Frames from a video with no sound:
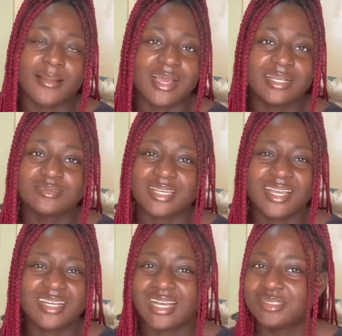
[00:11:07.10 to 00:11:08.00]

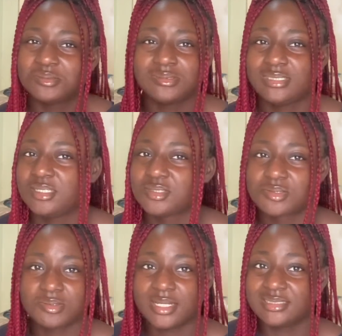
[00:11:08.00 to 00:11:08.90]
I don't think
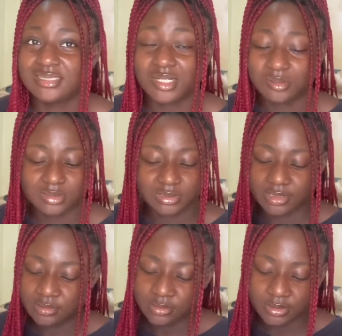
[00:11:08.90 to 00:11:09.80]
so. I doubt I
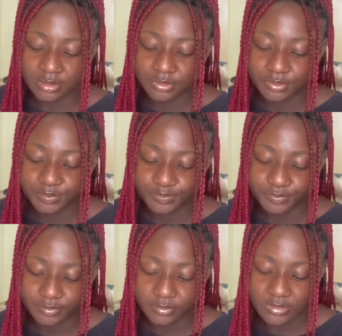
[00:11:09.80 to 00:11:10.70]
do.
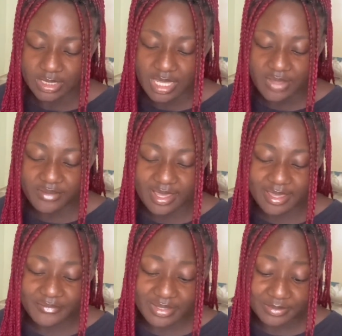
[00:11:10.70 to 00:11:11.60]
Have I
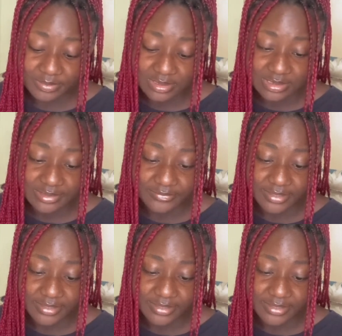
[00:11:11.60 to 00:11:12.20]
ever been in